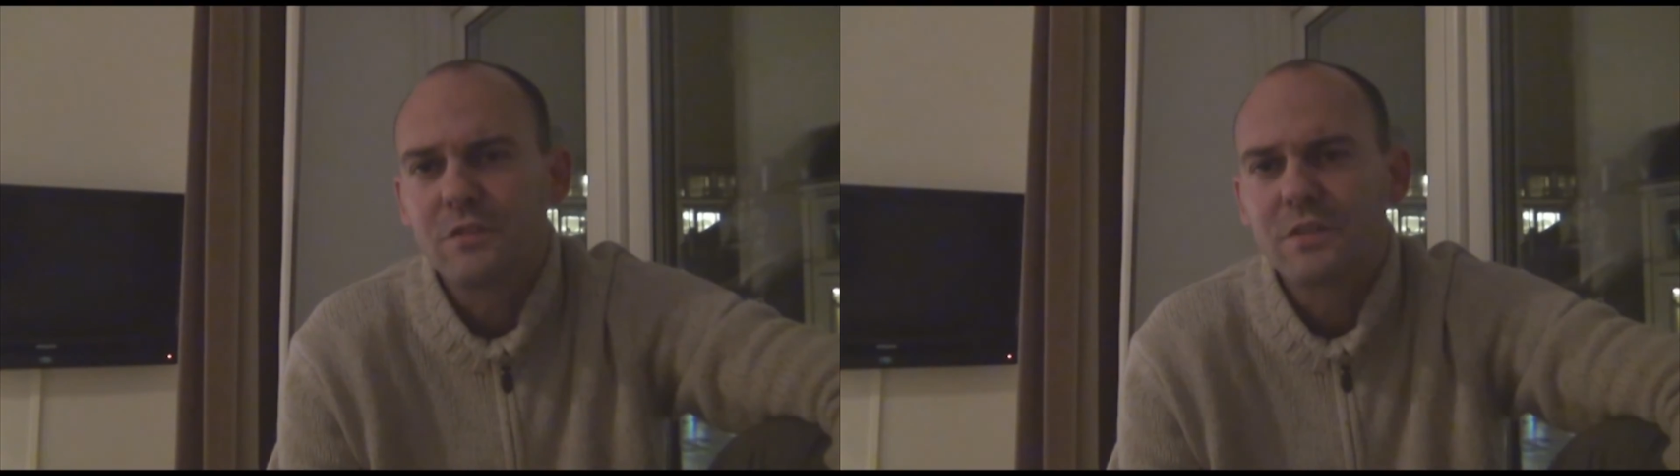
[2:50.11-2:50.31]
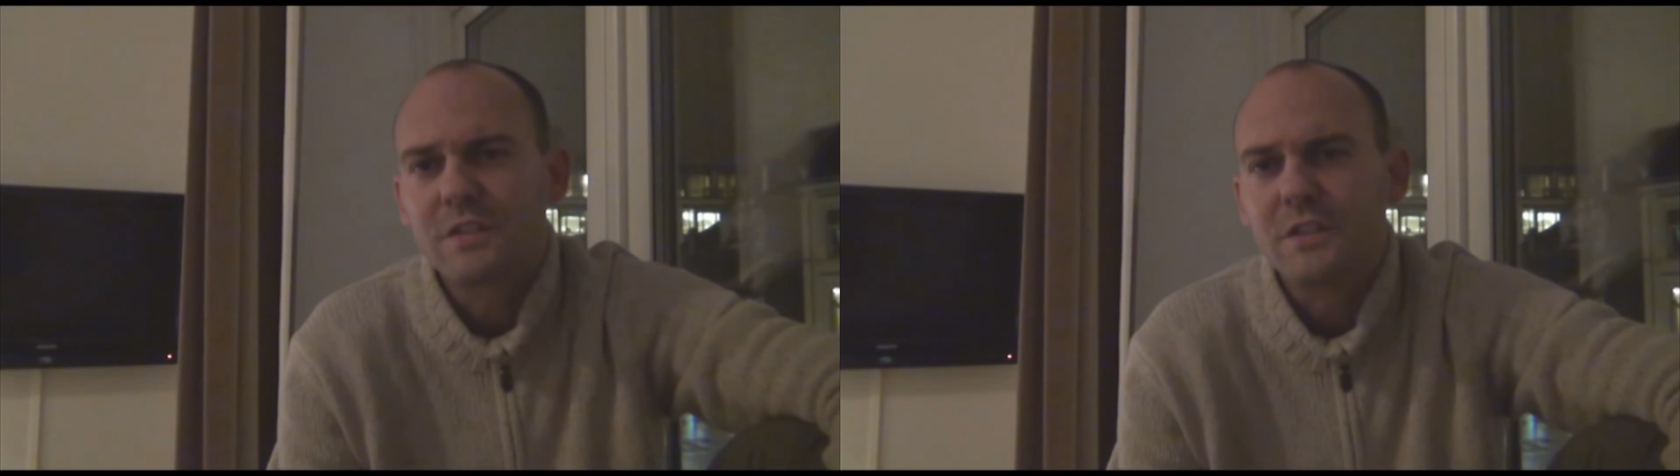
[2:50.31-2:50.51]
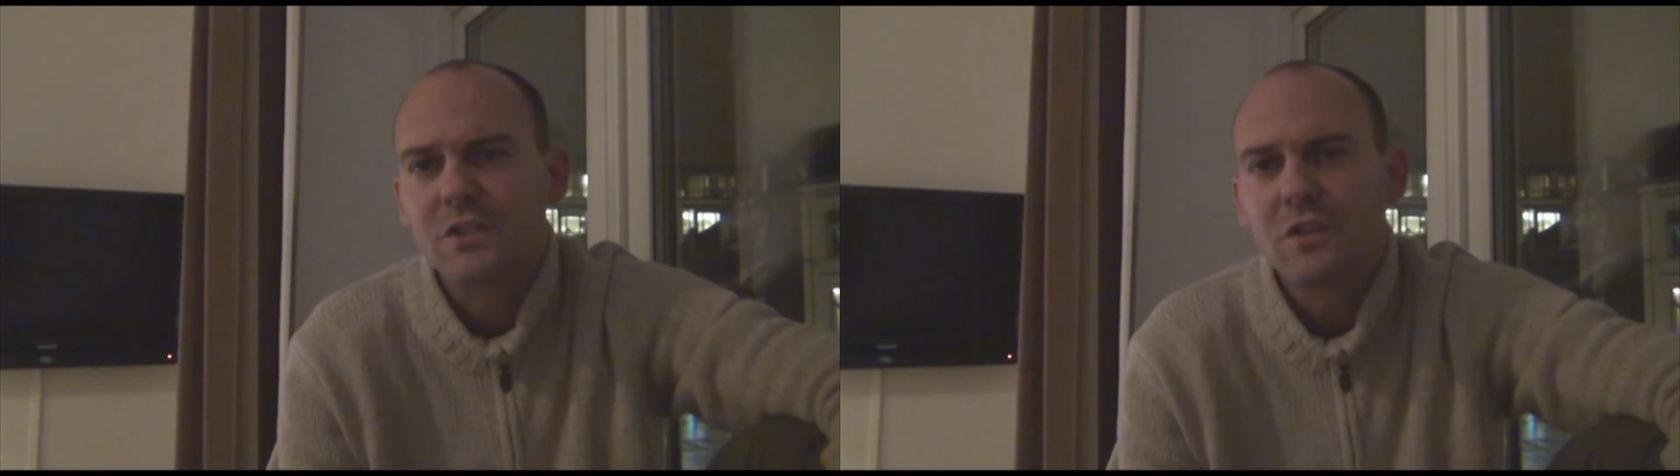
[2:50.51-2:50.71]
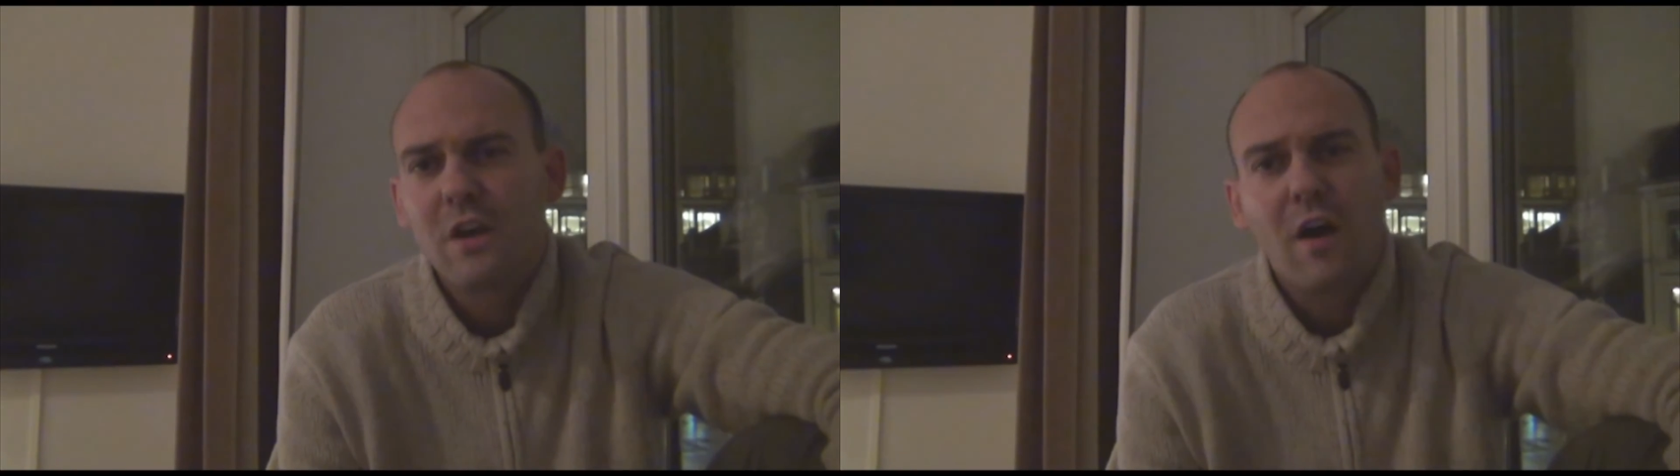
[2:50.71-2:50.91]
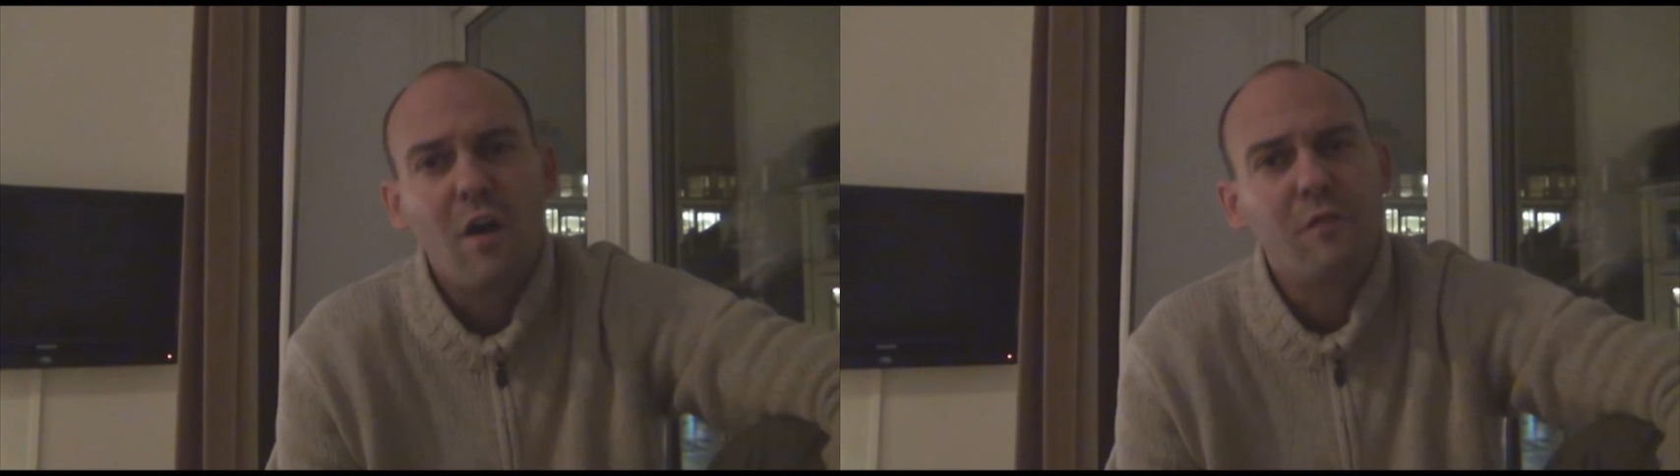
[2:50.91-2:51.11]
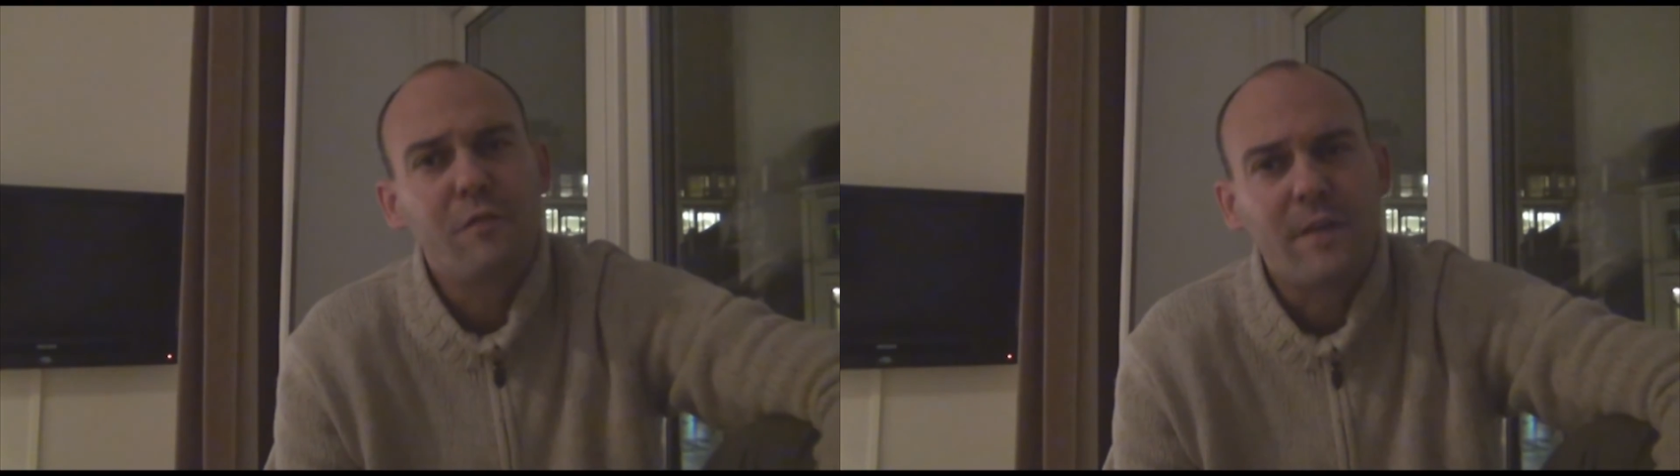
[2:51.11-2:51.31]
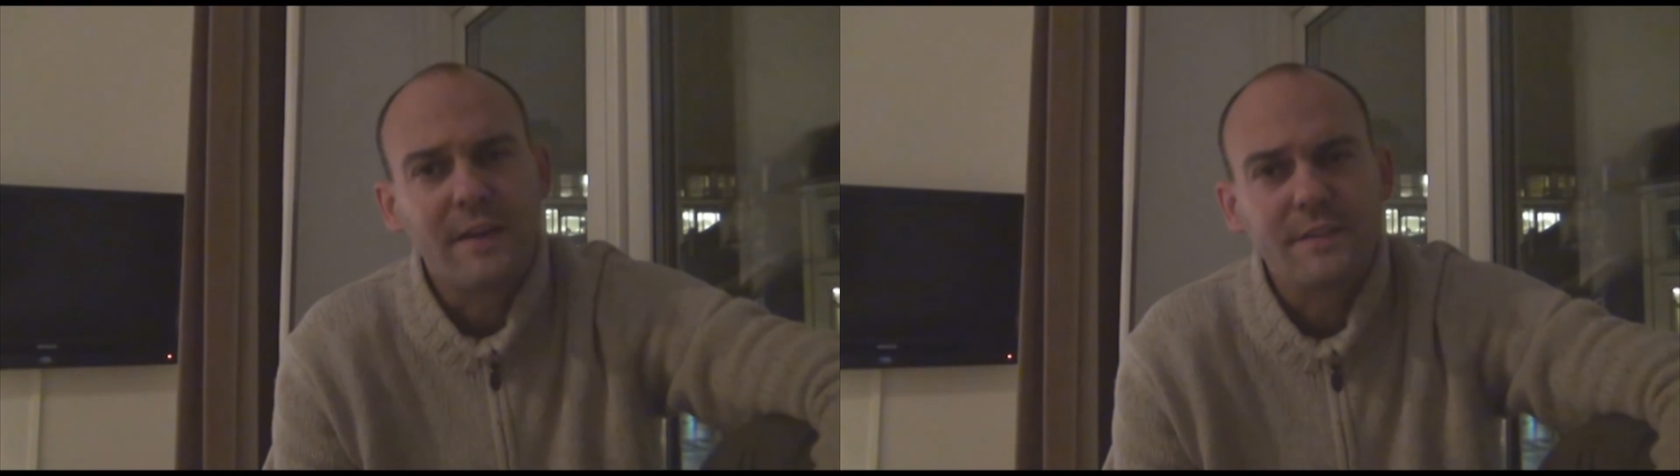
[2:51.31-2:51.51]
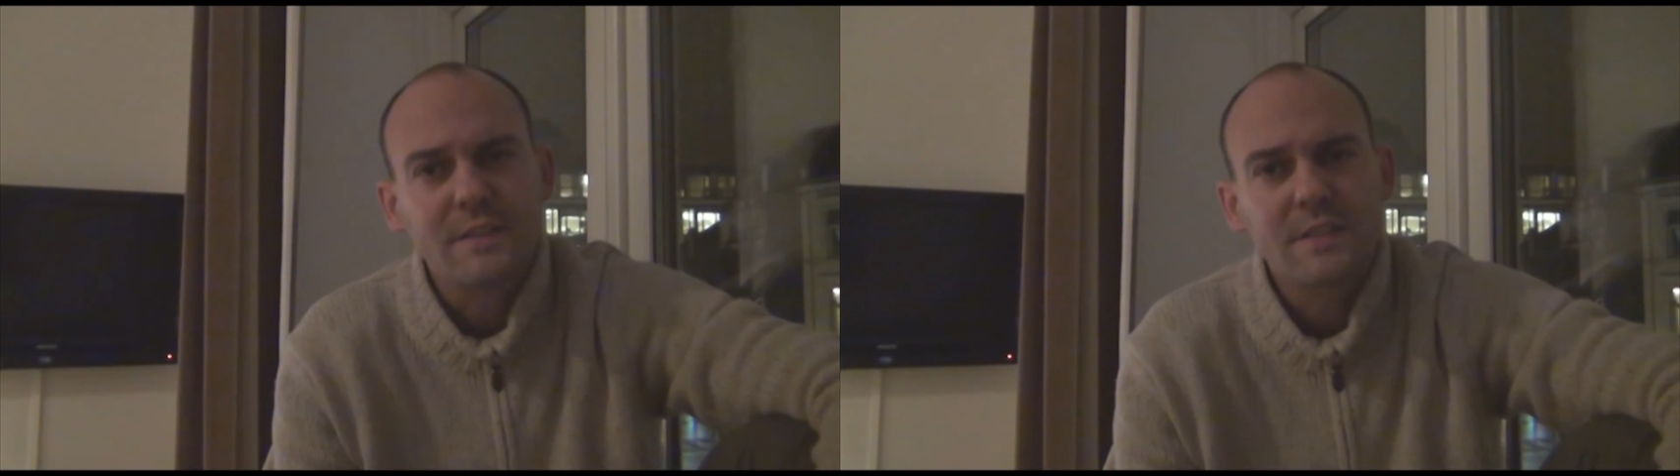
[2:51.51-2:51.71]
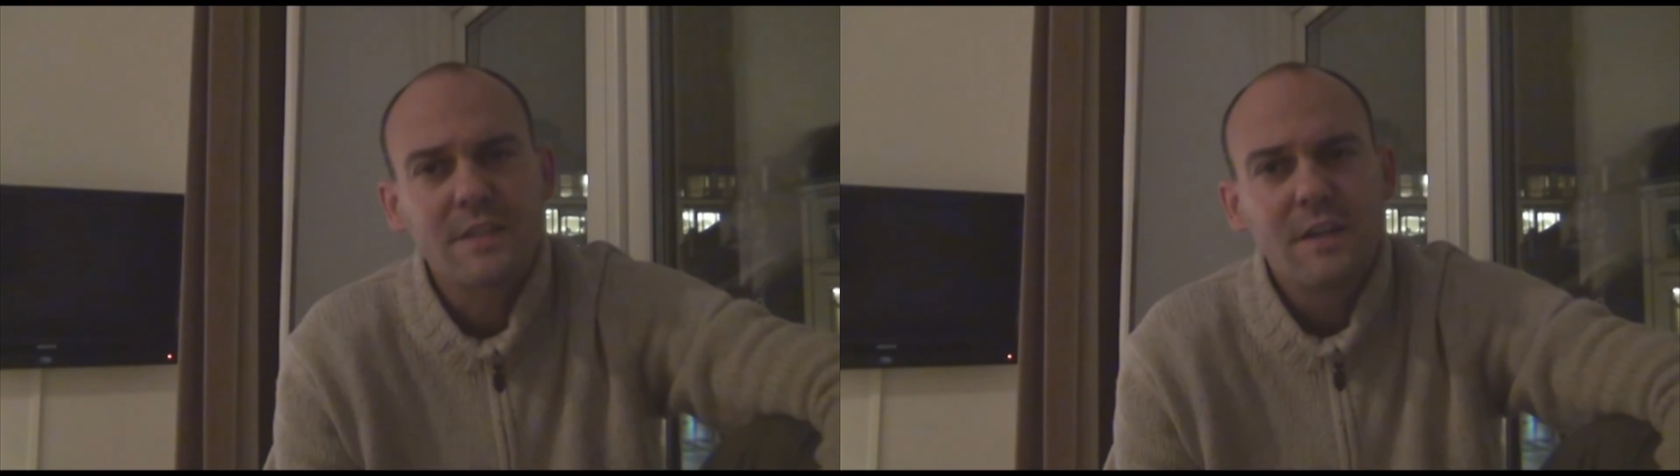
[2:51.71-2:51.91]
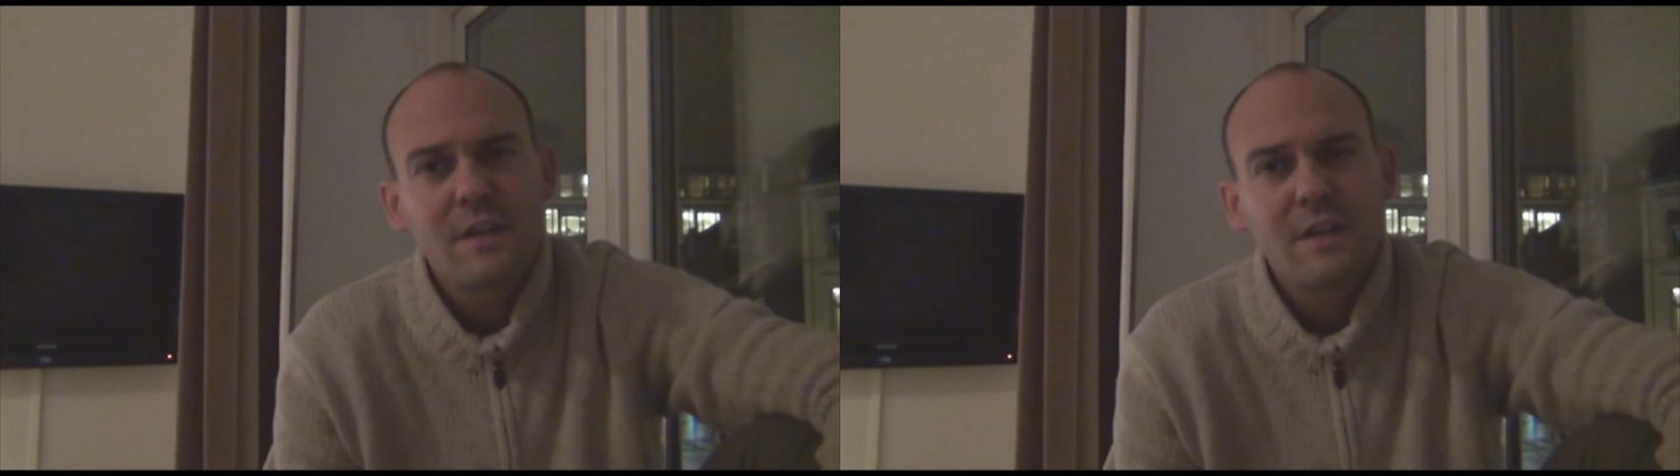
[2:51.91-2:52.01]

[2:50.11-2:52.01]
usage of funds.